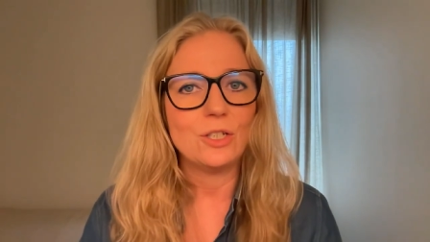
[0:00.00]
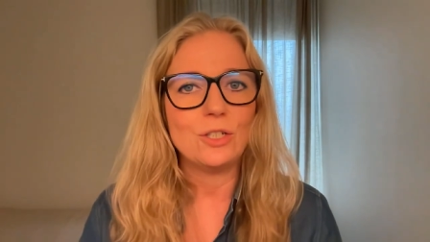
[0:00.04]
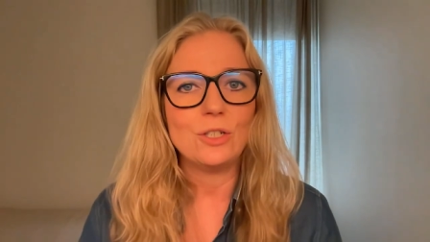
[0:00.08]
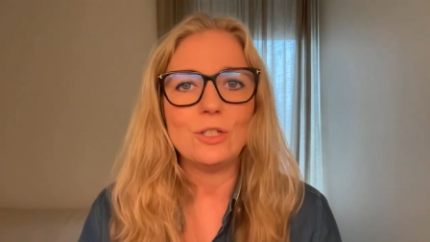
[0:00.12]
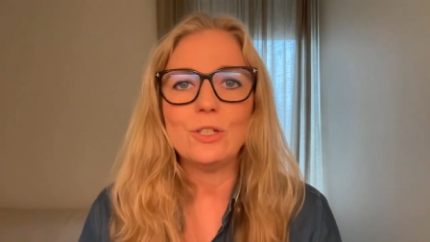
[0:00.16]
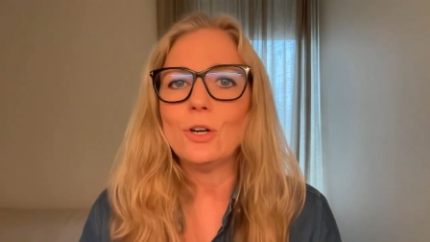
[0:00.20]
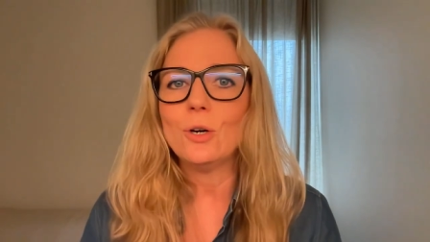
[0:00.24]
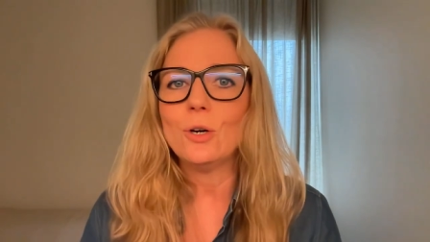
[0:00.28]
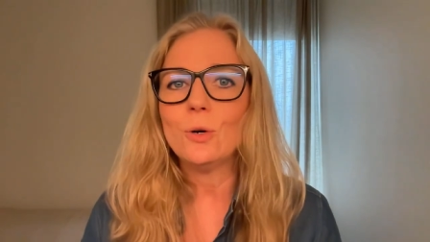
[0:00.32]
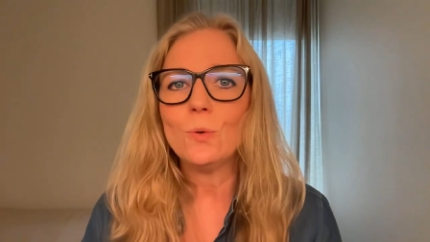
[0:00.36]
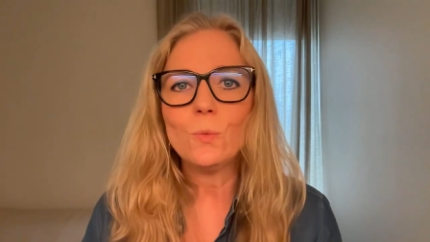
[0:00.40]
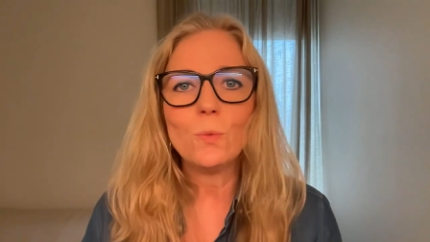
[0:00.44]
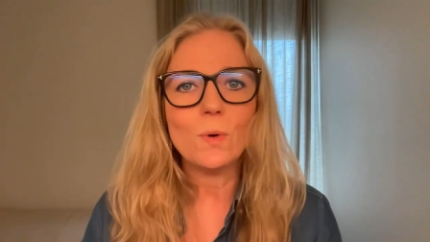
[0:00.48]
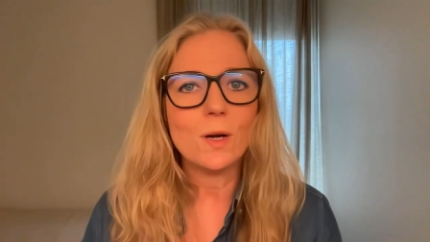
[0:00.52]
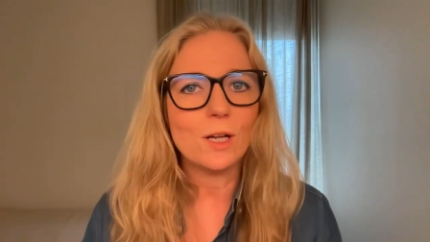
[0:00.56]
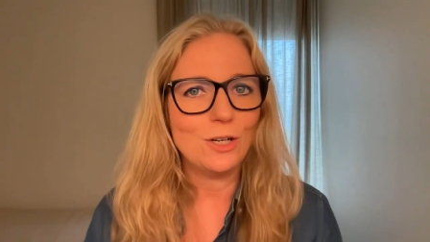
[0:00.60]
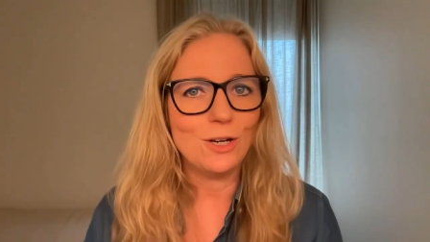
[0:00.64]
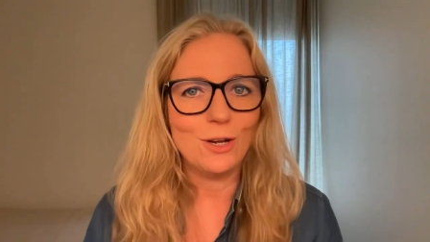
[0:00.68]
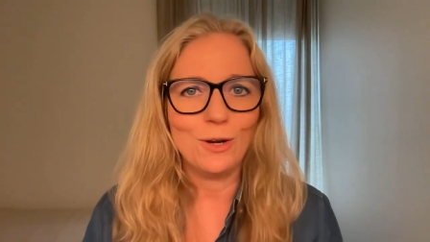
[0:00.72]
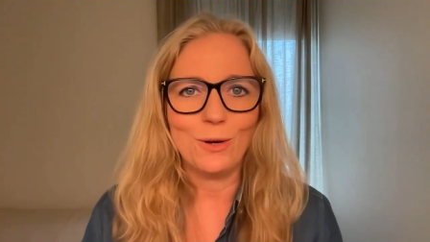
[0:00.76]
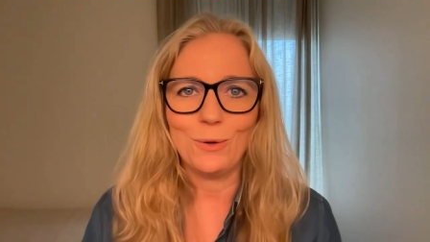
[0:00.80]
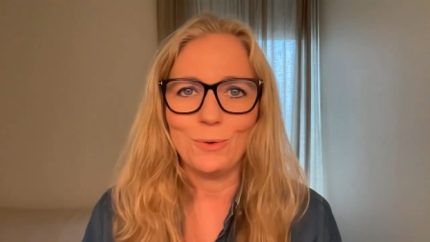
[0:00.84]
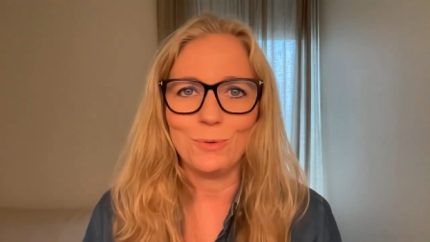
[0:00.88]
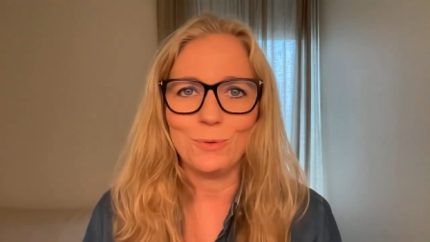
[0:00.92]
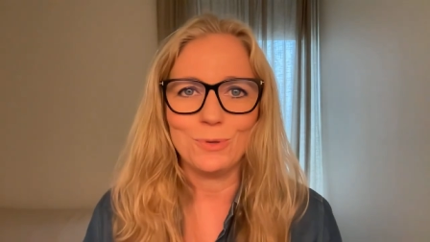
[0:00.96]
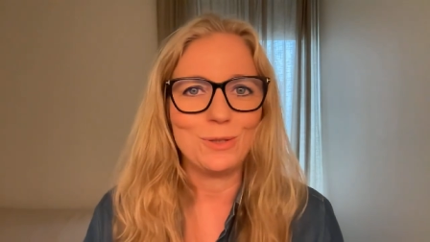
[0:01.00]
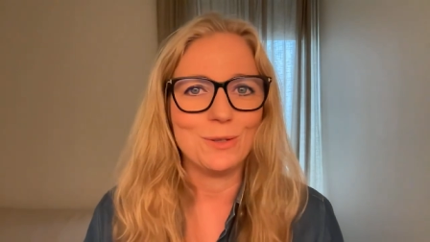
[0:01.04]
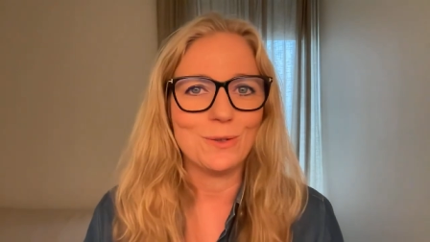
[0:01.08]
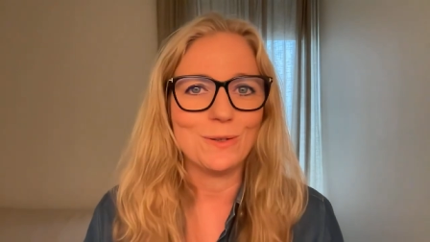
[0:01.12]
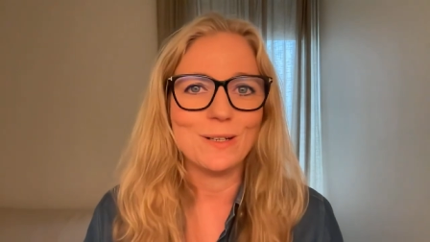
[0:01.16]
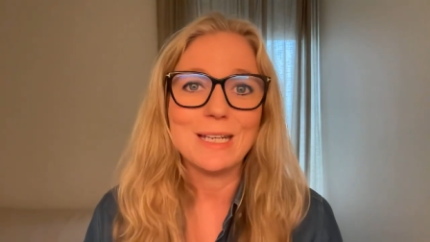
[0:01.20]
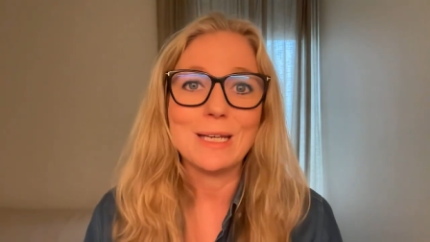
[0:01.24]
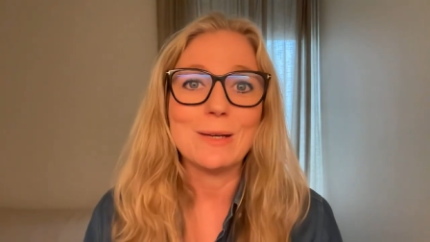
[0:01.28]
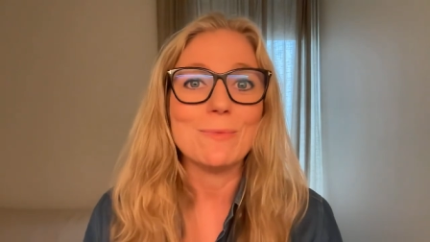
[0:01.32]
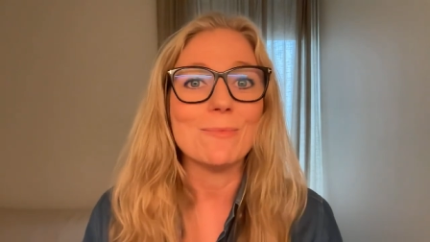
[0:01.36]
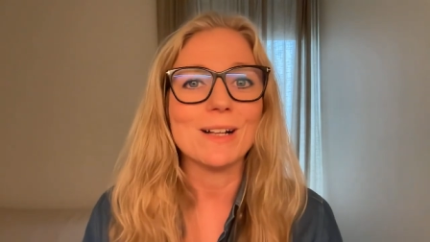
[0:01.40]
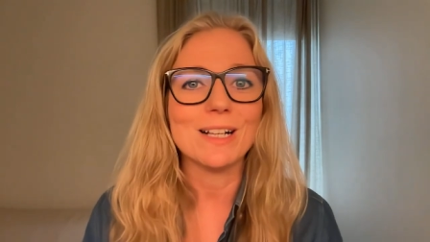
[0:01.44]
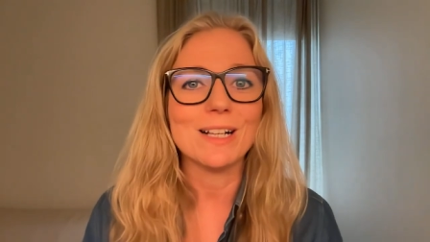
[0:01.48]
No one knows
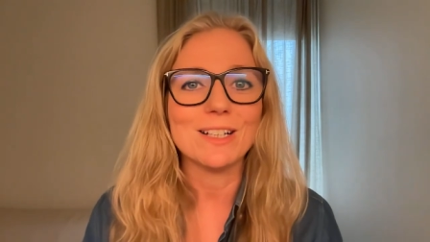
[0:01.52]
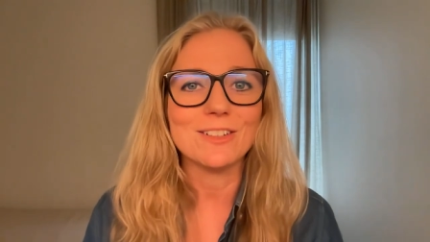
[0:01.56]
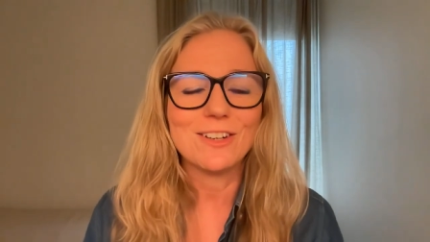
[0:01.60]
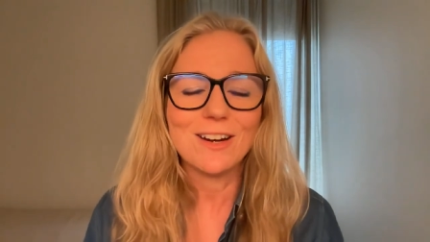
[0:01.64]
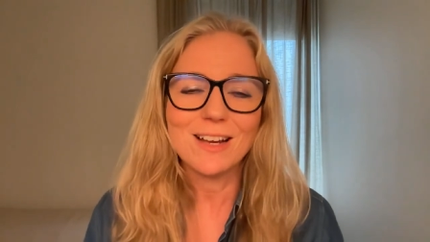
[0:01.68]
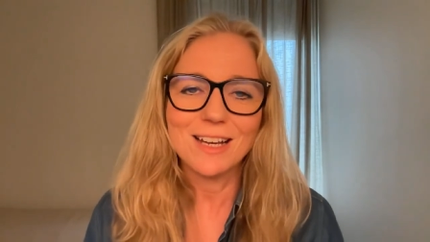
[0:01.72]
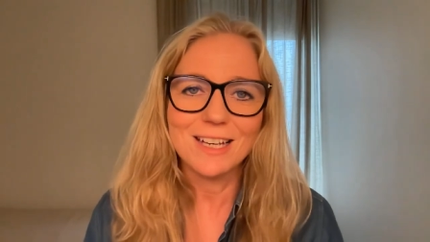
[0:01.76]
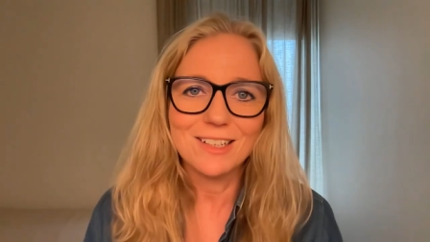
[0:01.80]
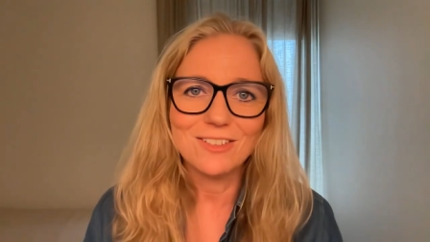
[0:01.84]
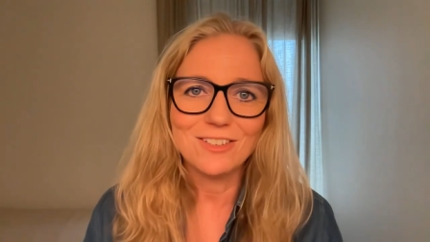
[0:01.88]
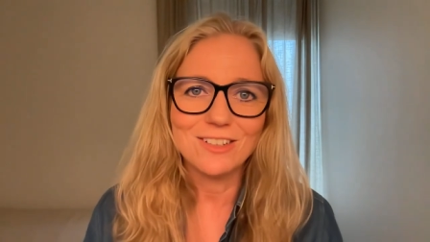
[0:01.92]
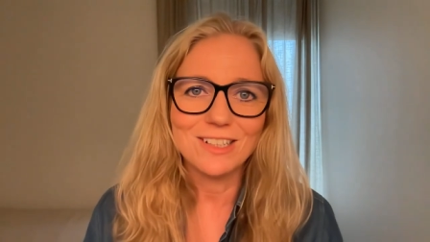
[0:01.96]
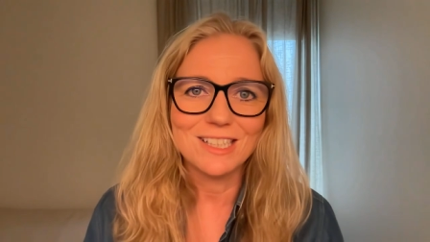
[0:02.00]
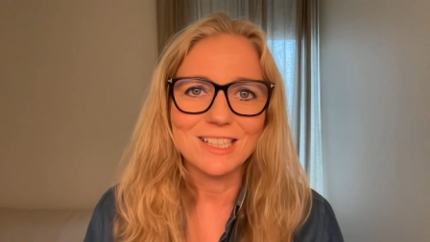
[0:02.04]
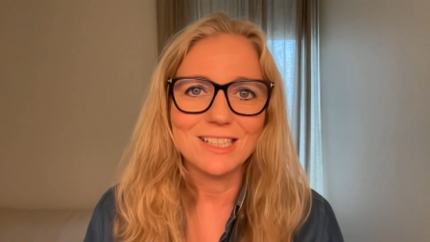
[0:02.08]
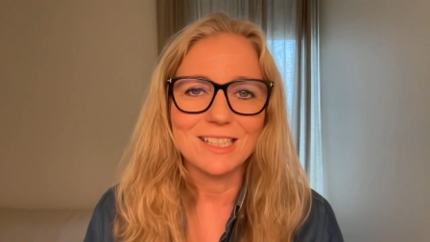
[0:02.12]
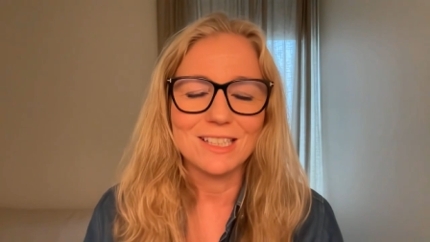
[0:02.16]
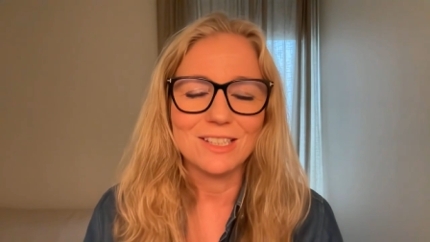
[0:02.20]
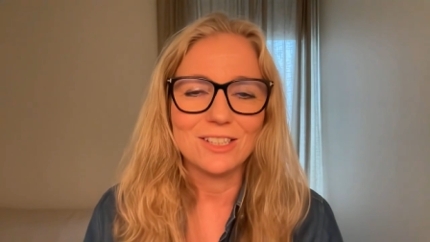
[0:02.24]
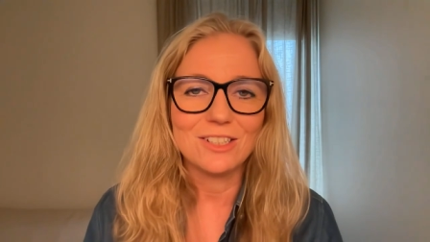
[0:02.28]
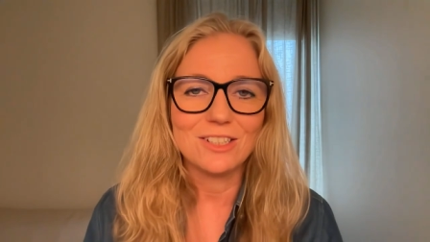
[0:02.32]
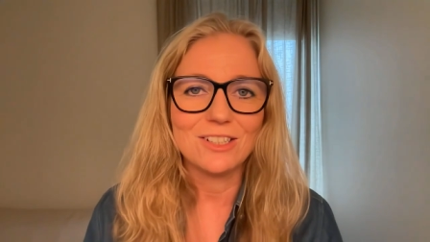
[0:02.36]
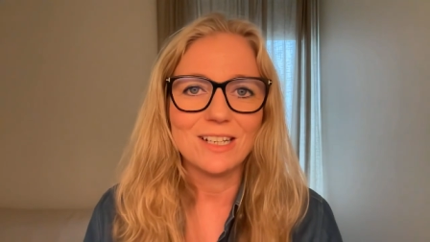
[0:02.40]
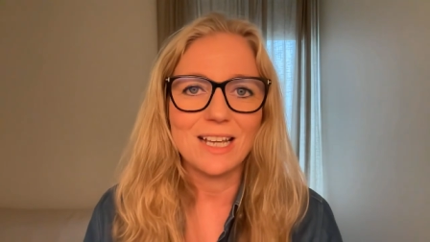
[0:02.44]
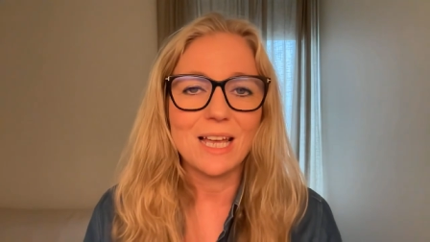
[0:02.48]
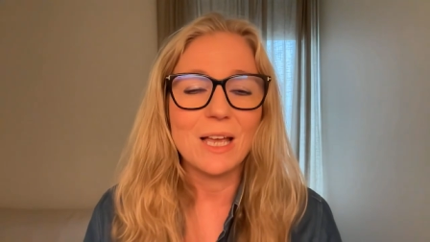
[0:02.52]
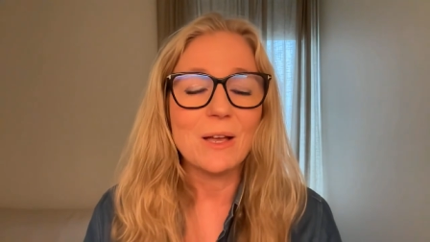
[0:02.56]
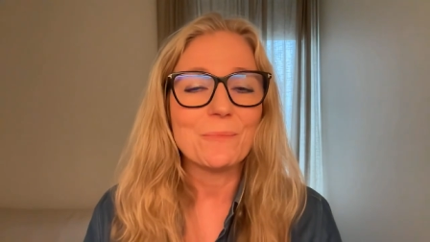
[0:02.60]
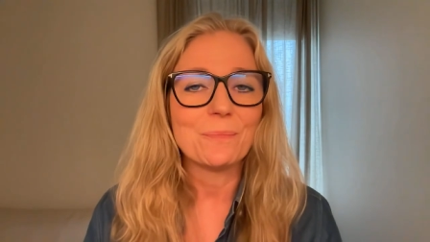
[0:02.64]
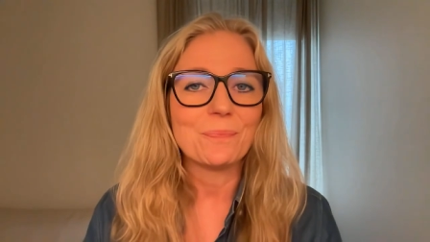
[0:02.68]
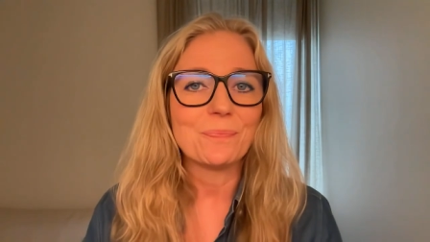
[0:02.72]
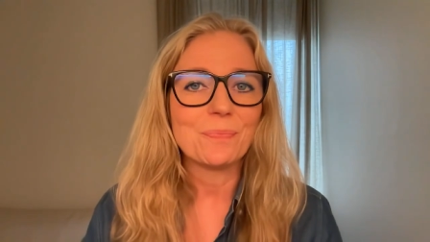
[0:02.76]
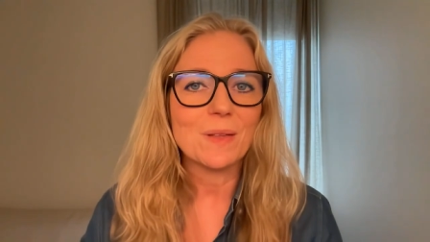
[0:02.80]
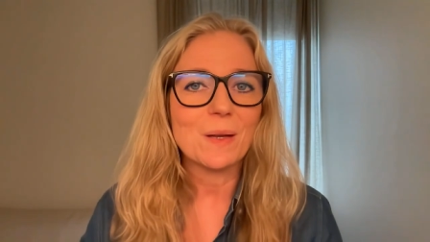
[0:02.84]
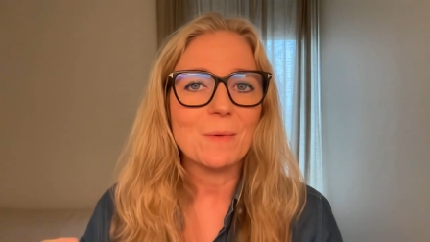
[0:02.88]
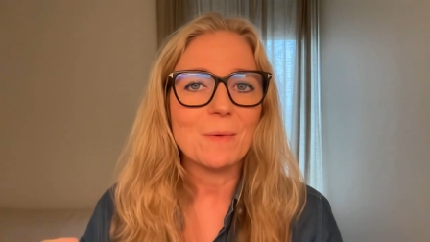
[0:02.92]
your email addresses today.